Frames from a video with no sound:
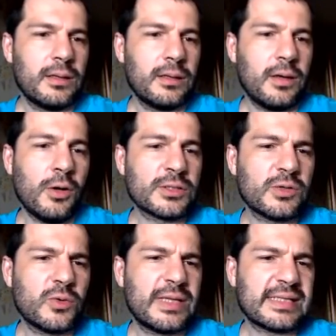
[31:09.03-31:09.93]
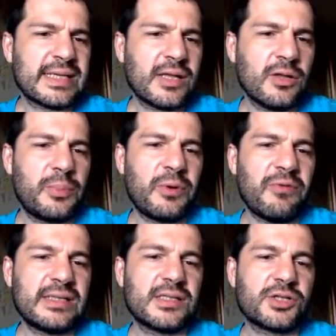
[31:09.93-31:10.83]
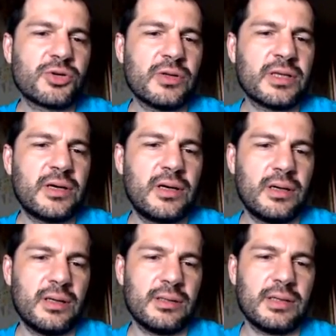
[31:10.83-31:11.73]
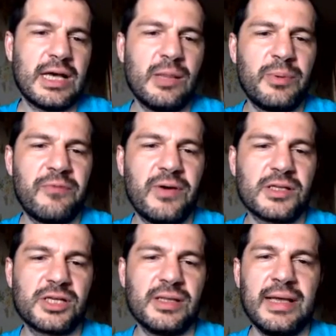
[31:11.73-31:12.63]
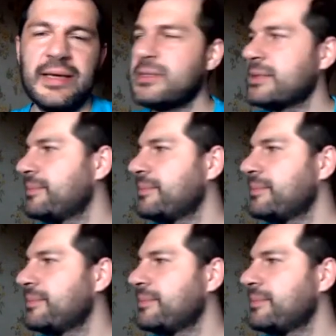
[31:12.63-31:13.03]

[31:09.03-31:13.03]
Also, TestScheduler provides shorter helper function names.